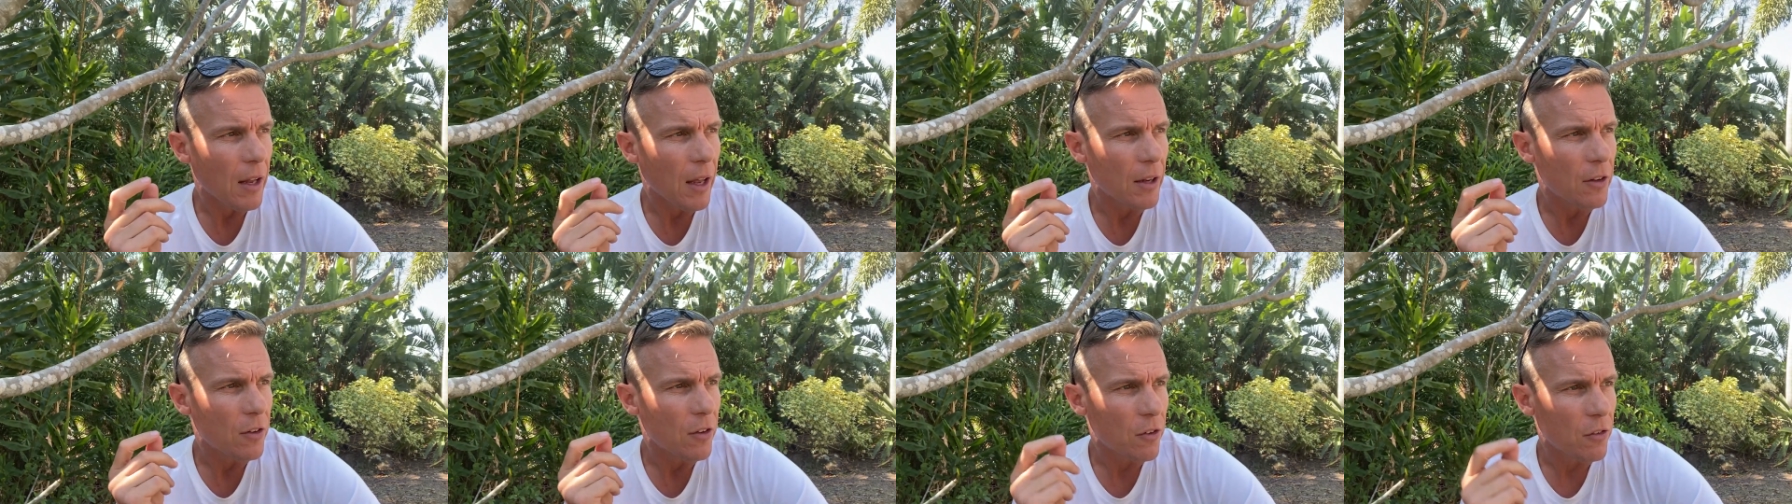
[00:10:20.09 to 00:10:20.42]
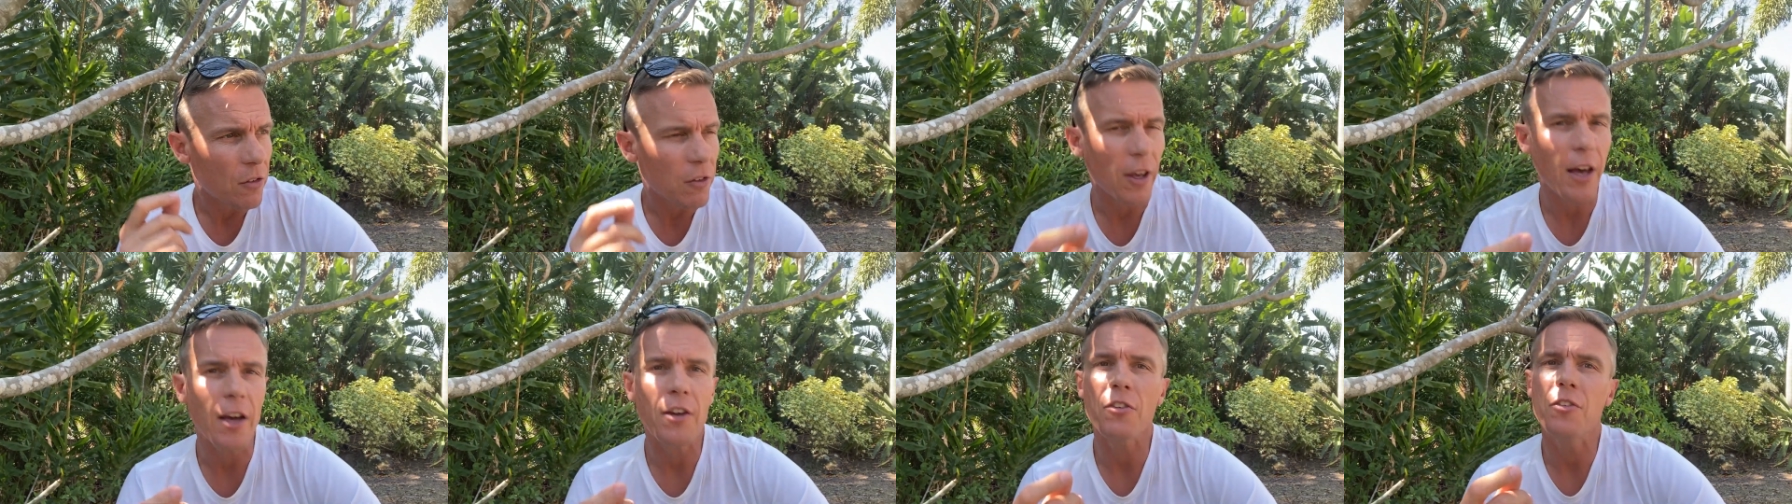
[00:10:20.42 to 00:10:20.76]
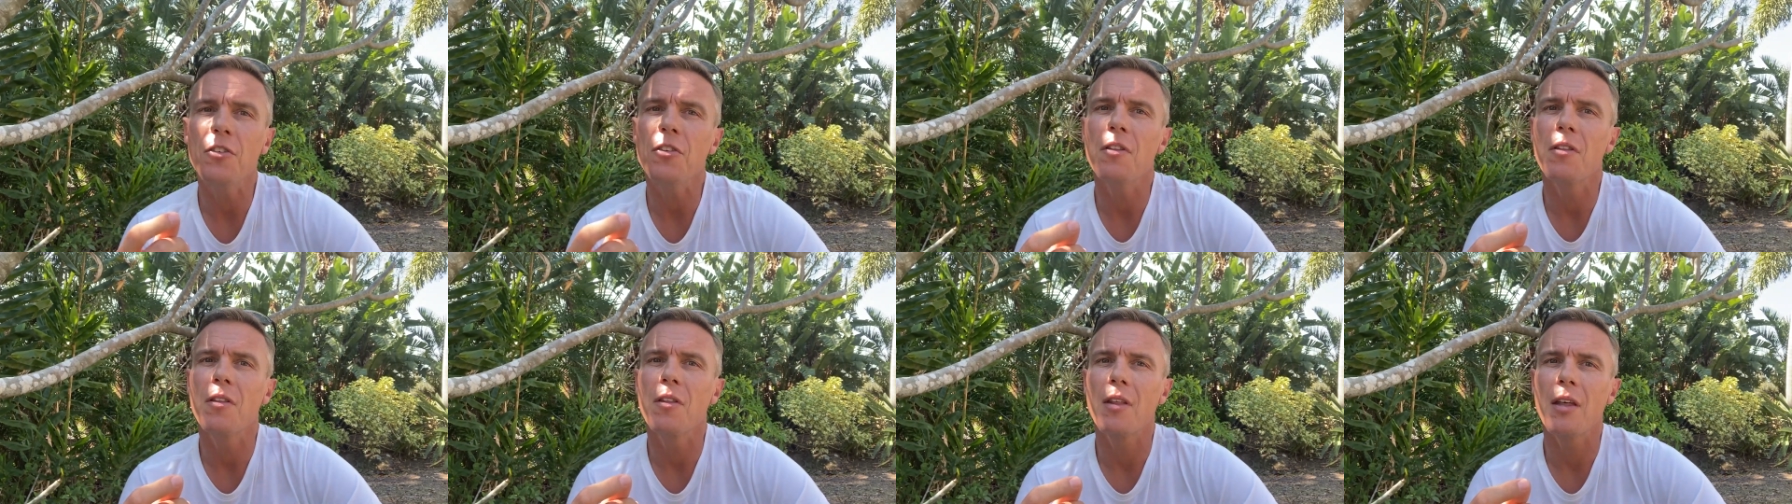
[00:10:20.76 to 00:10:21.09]
a
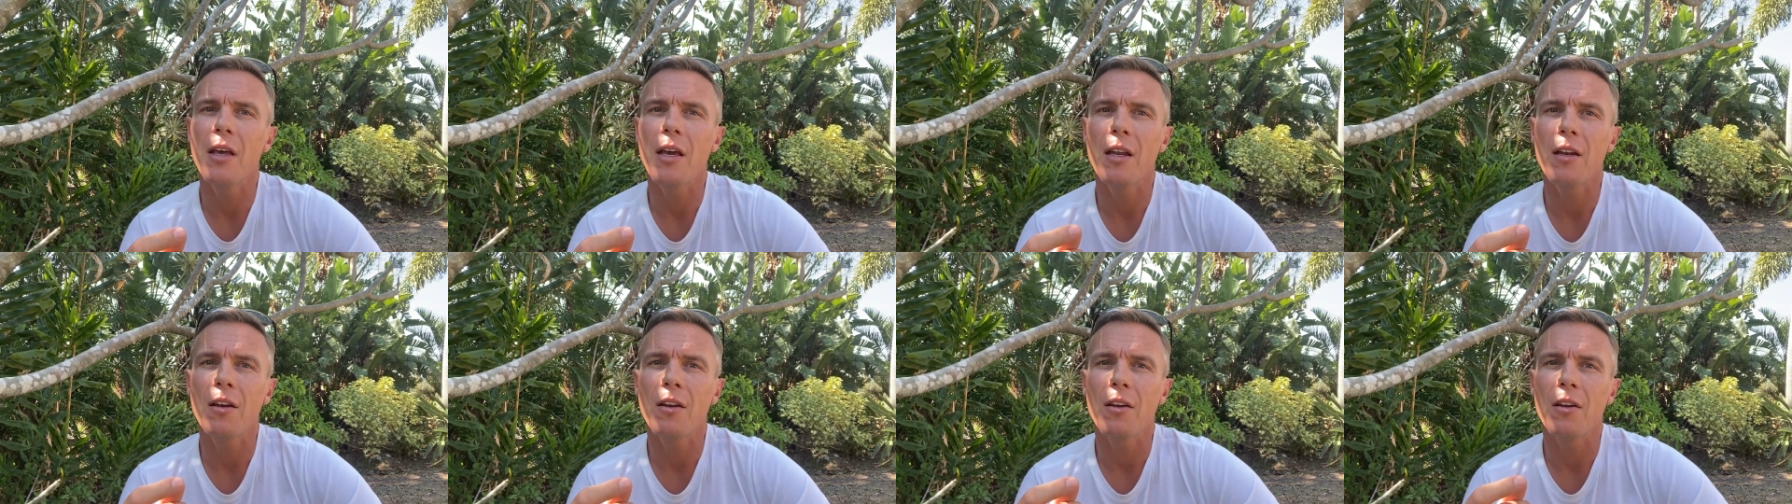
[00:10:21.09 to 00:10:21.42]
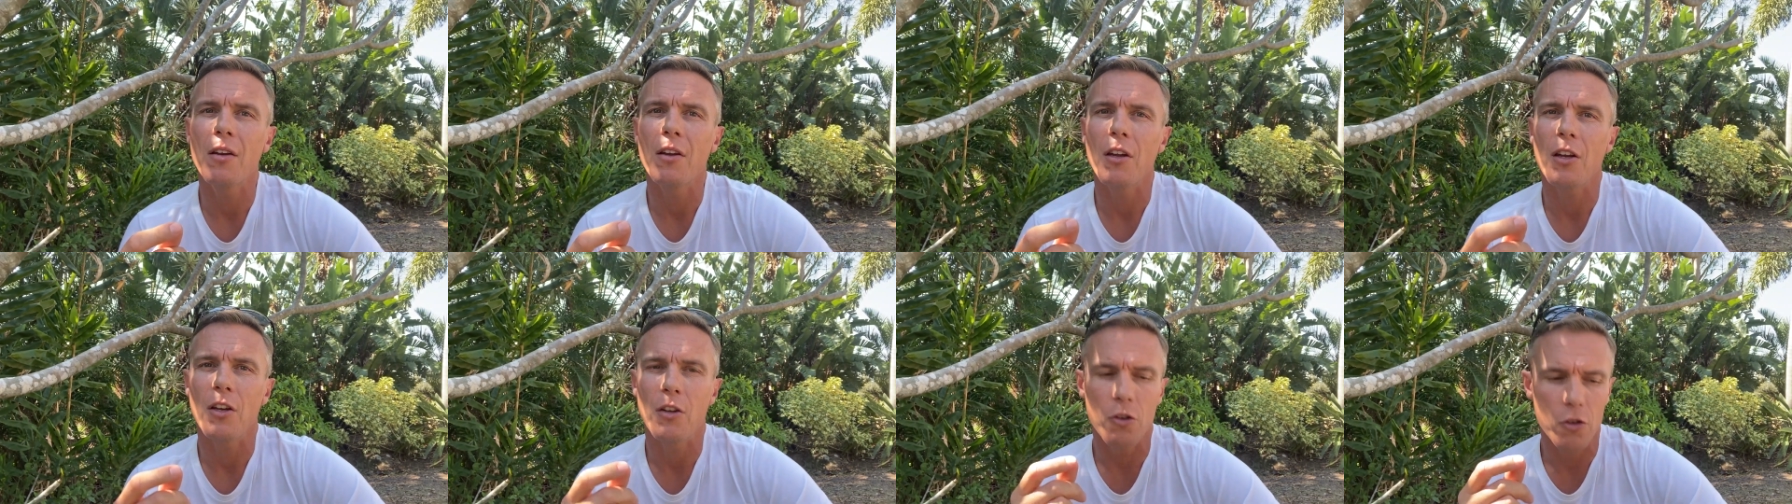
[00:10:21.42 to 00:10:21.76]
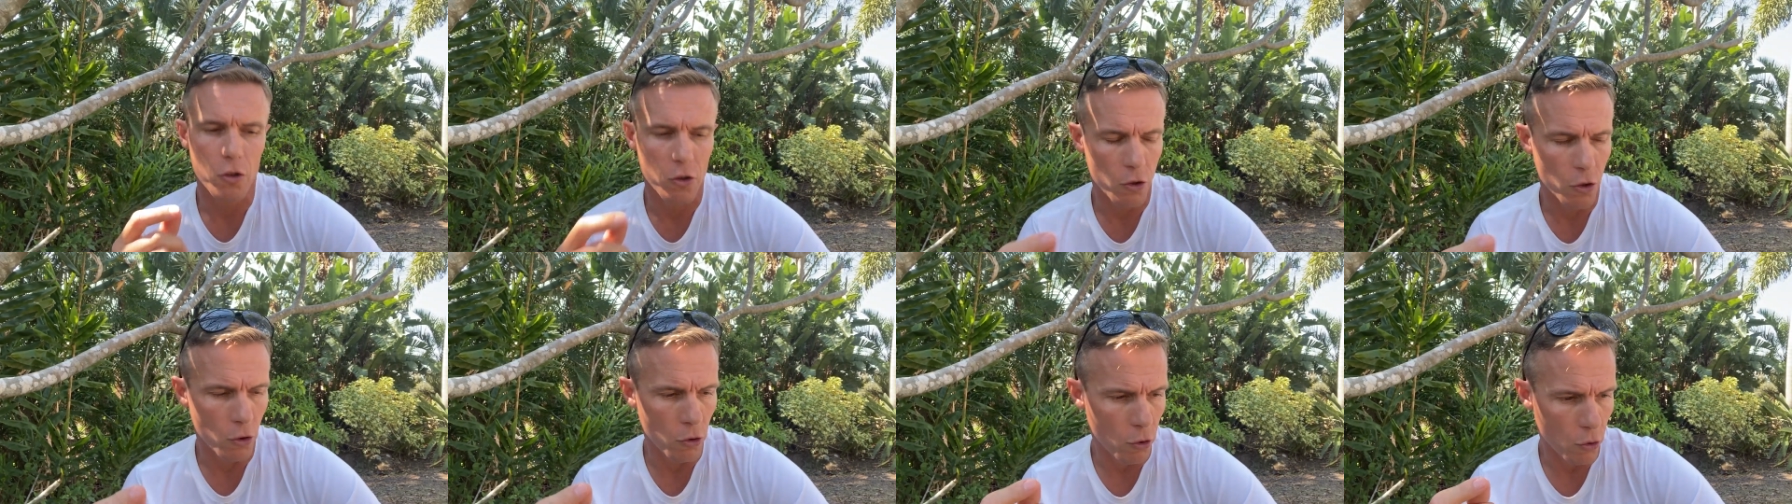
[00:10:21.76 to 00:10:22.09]
discussion then
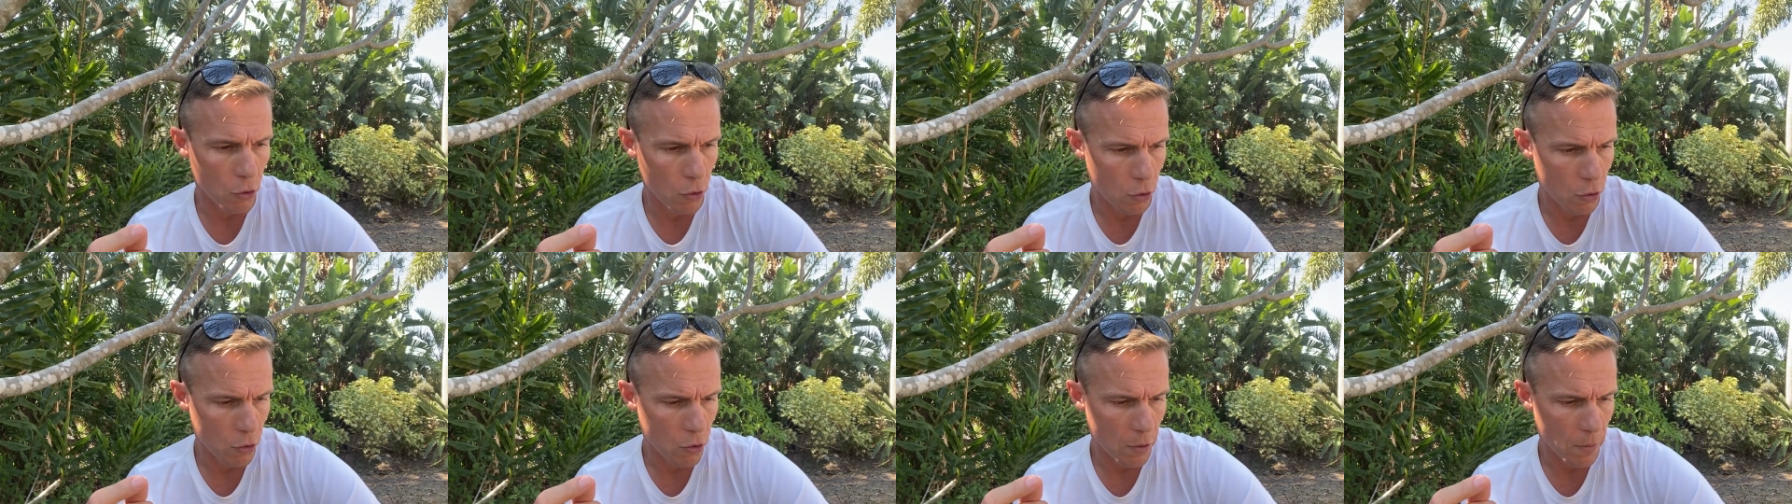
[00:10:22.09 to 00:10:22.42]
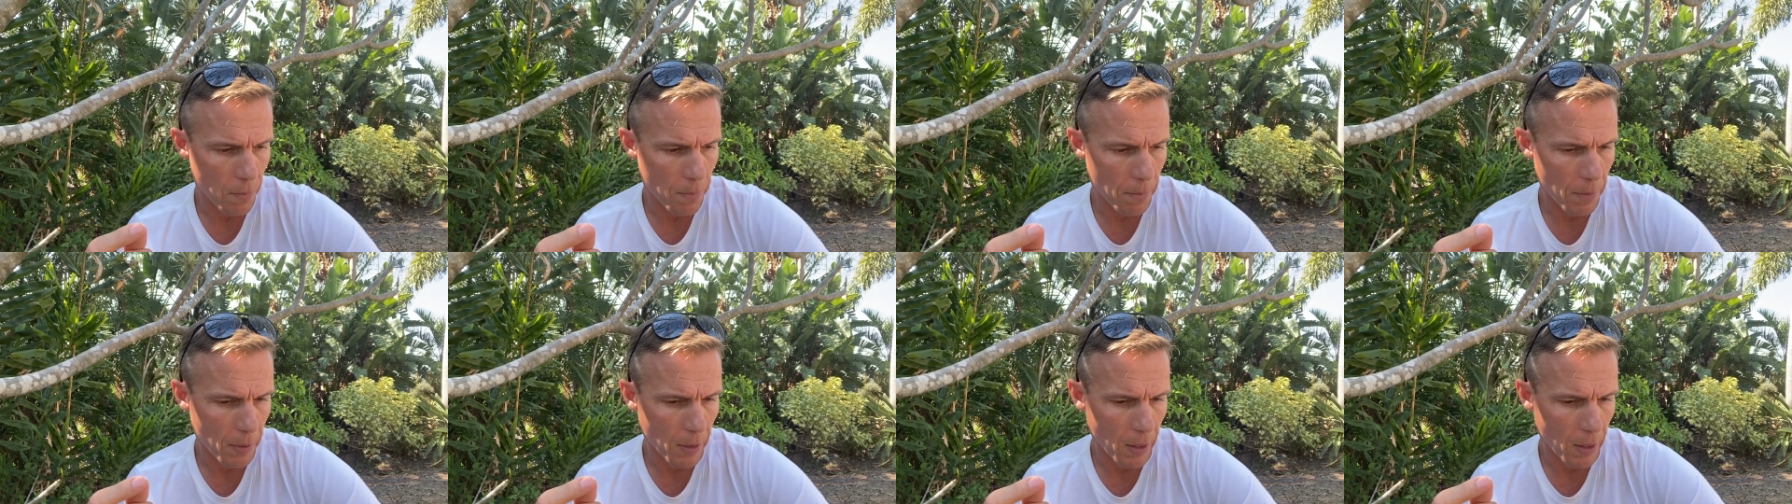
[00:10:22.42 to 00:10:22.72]
ensued